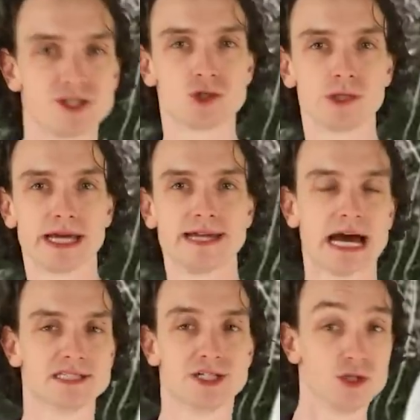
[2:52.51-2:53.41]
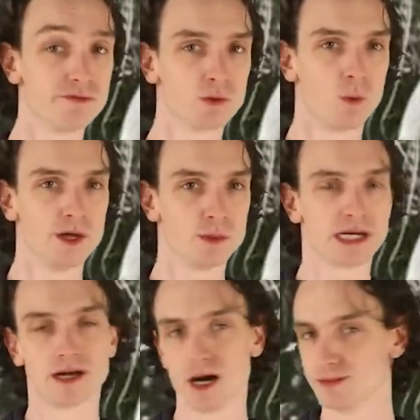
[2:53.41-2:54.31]
Miss Juliane has a two for one when
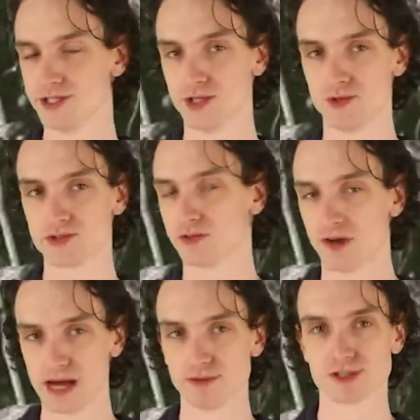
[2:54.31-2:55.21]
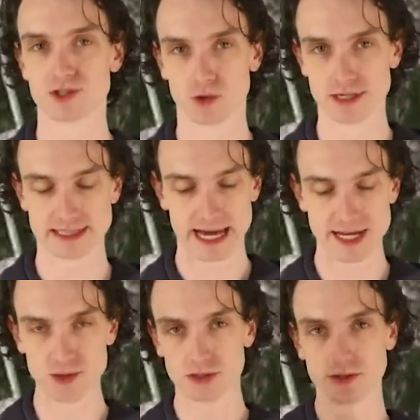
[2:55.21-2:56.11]
it comes to survival stories. I
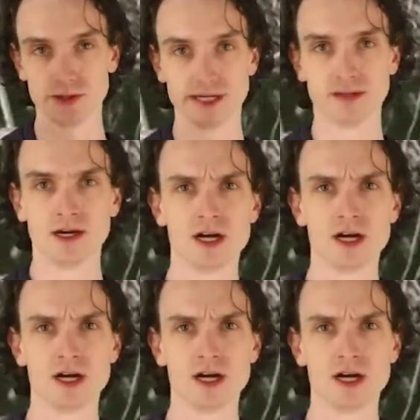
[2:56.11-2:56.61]
had to include it.